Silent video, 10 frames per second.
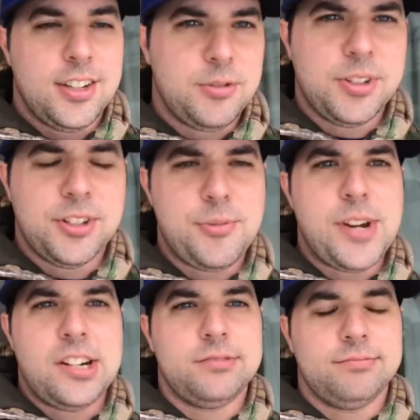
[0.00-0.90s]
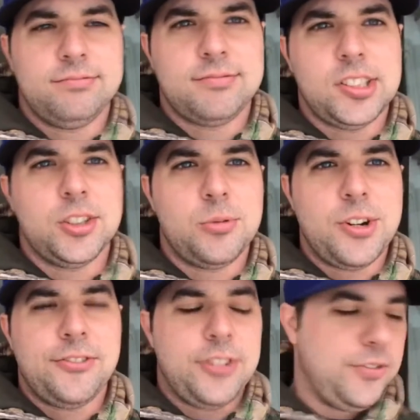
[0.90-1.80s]
And when they're about, I don't know,
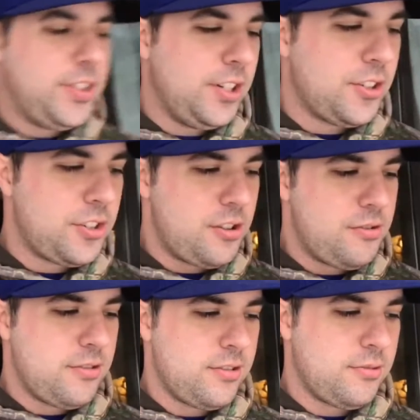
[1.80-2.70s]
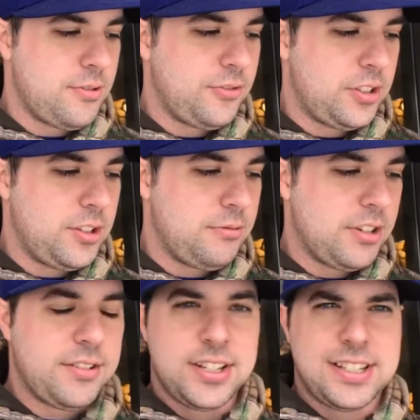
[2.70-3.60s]
150 or so, 150,
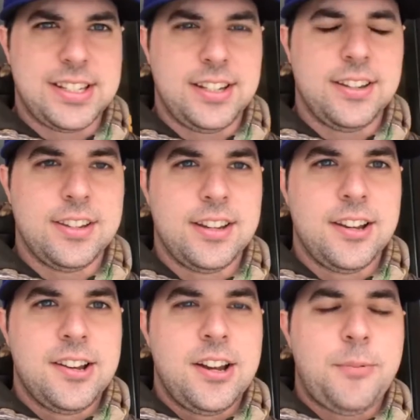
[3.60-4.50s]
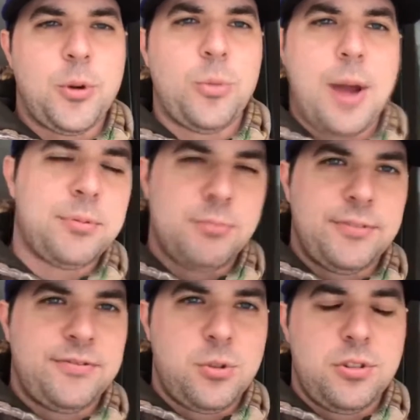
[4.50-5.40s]
160, I'm going to wrap them in
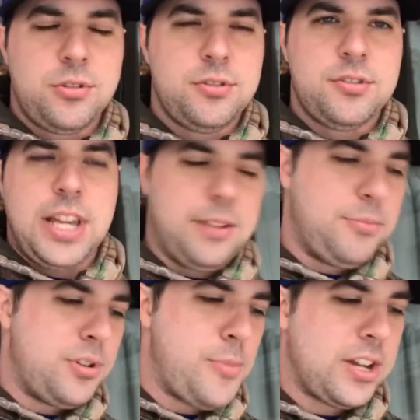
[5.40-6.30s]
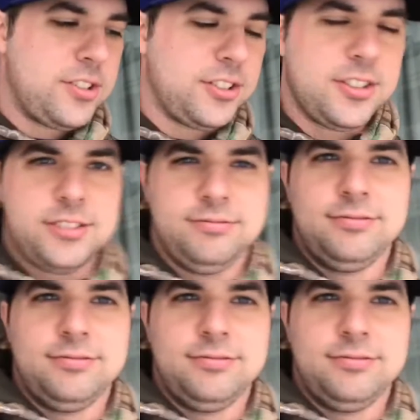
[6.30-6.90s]
foil and then put them back on the grill.